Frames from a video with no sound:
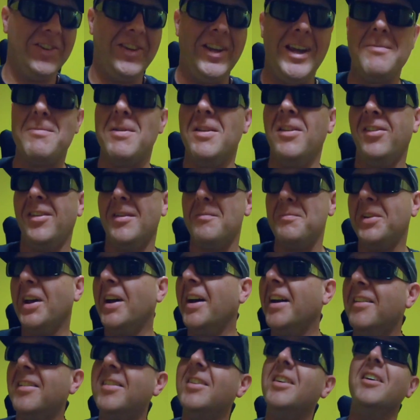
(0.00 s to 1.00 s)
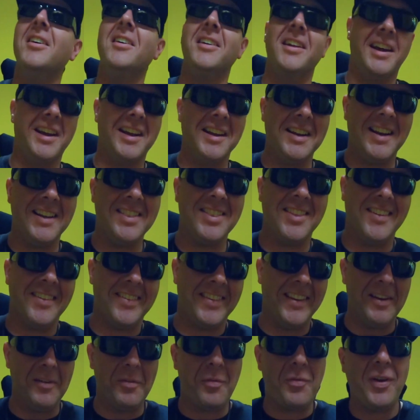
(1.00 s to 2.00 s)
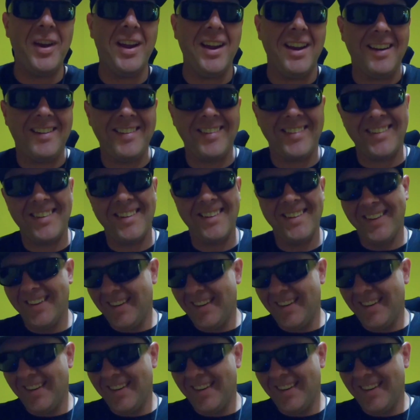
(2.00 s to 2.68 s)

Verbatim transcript: tape and zip ties here and I can get this thing fixed.